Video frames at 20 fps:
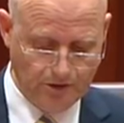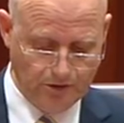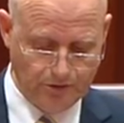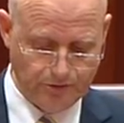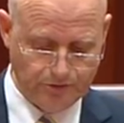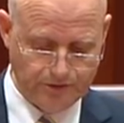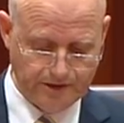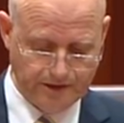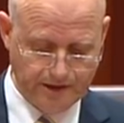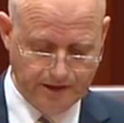
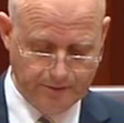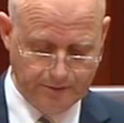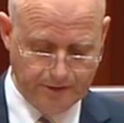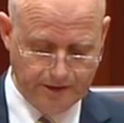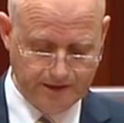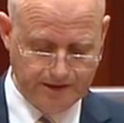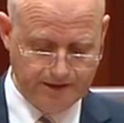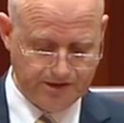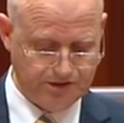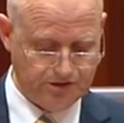who
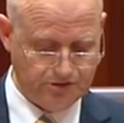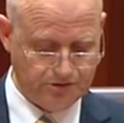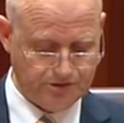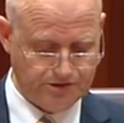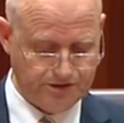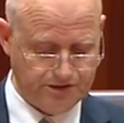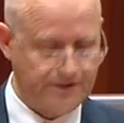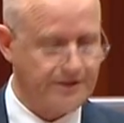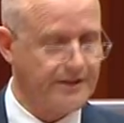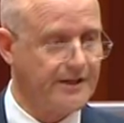deliberately sought
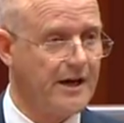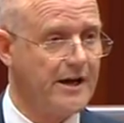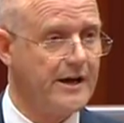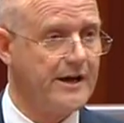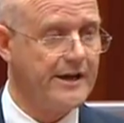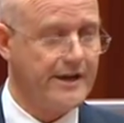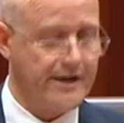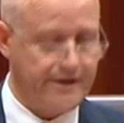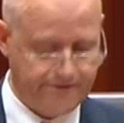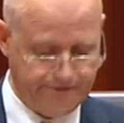to
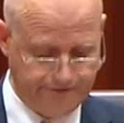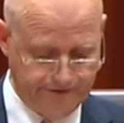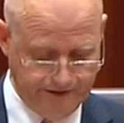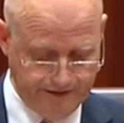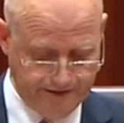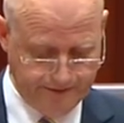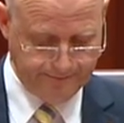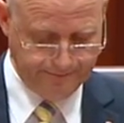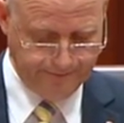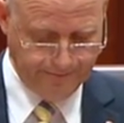deny our
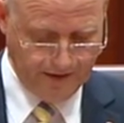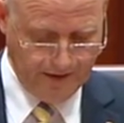freedom,